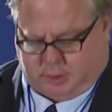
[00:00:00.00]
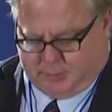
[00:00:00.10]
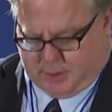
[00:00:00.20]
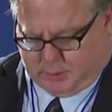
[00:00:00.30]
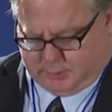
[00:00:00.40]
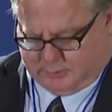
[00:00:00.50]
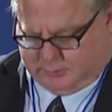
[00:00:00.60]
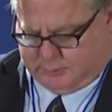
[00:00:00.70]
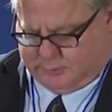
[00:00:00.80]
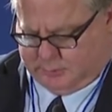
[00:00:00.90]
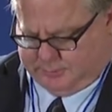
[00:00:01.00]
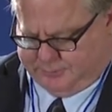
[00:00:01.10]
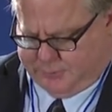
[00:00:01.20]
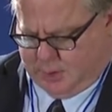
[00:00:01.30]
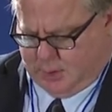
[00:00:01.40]
American
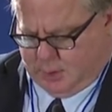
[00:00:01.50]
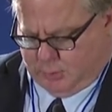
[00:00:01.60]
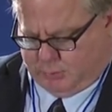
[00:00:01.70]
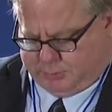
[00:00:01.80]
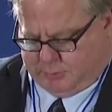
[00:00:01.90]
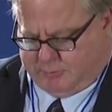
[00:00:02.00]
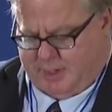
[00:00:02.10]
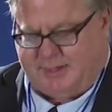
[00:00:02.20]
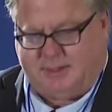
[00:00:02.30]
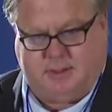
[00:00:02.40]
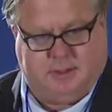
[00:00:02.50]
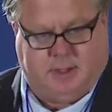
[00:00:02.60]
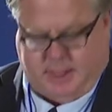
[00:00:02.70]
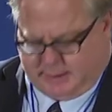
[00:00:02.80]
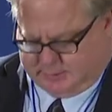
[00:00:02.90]
system was provided in
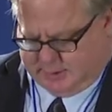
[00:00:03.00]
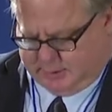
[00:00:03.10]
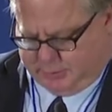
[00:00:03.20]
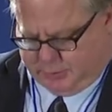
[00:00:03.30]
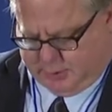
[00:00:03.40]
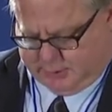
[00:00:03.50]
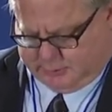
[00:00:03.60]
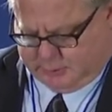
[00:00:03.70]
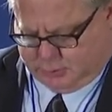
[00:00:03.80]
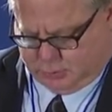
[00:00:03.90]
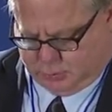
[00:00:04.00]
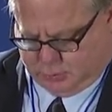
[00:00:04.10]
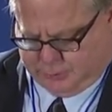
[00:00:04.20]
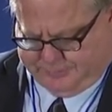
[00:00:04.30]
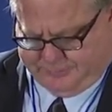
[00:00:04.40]

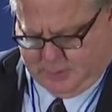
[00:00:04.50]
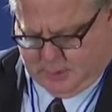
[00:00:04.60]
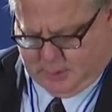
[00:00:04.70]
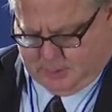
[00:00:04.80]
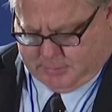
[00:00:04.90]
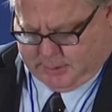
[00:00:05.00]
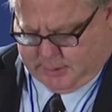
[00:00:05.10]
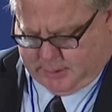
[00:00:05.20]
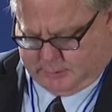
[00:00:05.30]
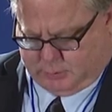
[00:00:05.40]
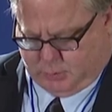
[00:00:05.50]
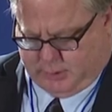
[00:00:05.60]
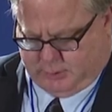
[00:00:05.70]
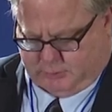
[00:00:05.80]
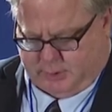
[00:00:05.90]
1832 by a
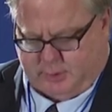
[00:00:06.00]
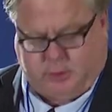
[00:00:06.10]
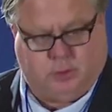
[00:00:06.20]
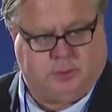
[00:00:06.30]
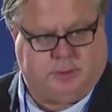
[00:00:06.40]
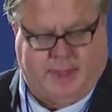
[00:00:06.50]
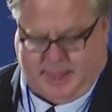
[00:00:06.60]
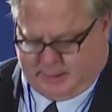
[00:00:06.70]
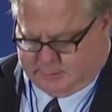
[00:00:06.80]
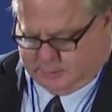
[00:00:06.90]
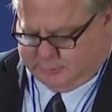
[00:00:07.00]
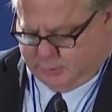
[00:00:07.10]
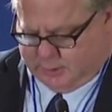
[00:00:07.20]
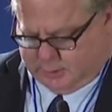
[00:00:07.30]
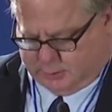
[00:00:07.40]
23-year-old candidate for
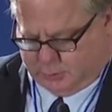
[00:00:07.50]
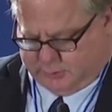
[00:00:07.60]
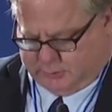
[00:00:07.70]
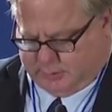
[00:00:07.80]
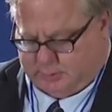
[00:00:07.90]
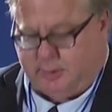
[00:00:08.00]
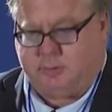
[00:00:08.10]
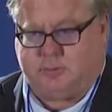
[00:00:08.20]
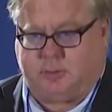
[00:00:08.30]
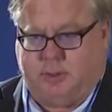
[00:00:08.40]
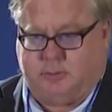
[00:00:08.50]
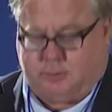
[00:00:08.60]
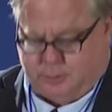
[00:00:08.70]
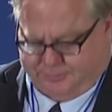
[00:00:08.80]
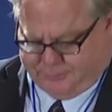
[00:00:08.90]
the Illinois State
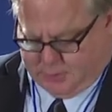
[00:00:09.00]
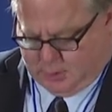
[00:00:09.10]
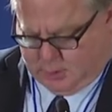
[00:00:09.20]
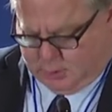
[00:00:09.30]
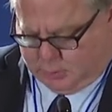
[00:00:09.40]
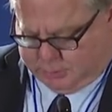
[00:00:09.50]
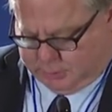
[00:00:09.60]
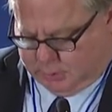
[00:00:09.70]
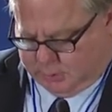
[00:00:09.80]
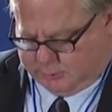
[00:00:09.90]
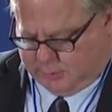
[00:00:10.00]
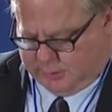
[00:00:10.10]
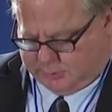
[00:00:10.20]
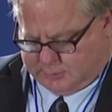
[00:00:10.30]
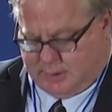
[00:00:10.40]
Legislature who belonged at
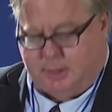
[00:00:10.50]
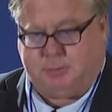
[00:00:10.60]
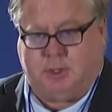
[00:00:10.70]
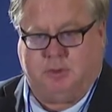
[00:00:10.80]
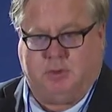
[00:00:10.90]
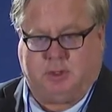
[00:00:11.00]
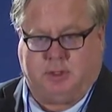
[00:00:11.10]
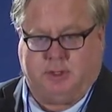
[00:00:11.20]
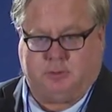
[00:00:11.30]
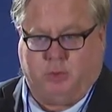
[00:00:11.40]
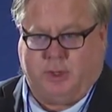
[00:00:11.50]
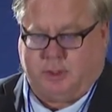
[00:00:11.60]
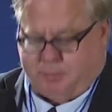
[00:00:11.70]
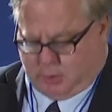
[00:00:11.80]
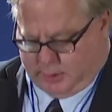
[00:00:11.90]
the time to Henry Clay's
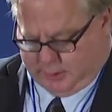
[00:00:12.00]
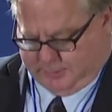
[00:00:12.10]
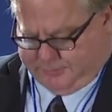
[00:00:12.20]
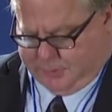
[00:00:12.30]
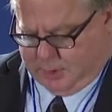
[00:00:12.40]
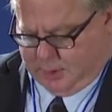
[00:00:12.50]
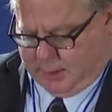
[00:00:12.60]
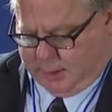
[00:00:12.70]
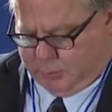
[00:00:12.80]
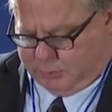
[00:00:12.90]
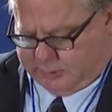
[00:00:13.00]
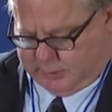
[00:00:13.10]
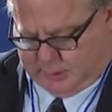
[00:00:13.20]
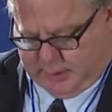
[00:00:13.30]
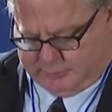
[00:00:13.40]
Whig Party and was a
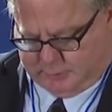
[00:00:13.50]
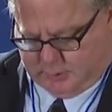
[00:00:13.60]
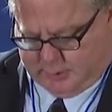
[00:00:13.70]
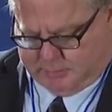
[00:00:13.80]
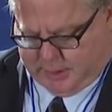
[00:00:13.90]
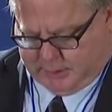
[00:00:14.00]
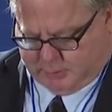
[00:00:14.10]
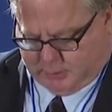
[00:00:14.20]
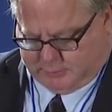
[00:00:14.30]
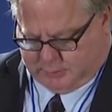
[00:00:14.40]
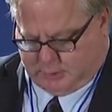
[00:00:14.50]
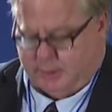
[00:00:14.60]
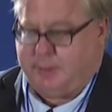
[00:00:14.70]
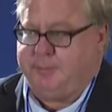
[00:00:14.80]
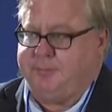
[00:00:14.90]
lifelong admirer of Clay.